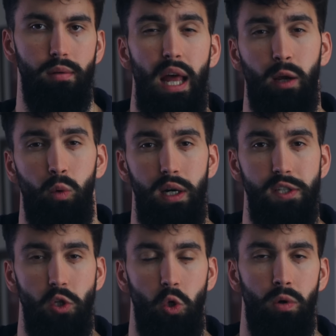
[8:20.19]

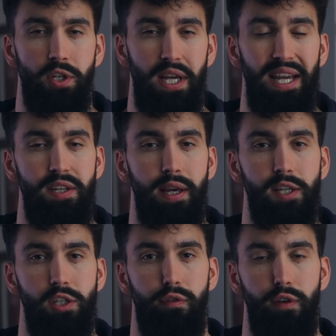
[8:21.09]
Likewise, you'll want to
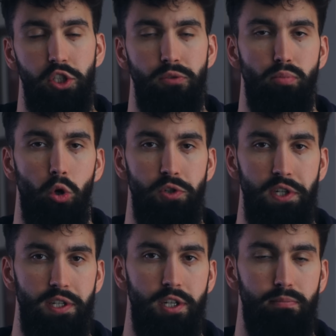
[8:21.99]
intake sufficient
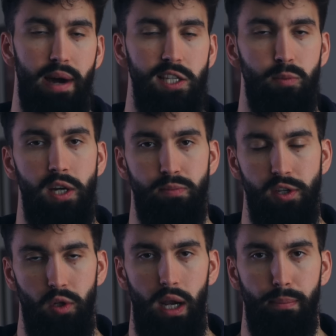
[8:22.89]
protein to maximize
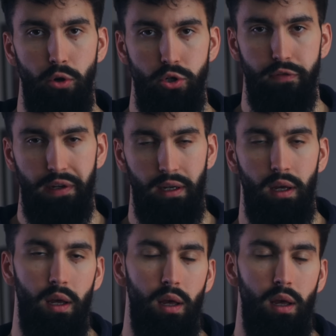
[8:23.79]
muscle hypertrophy.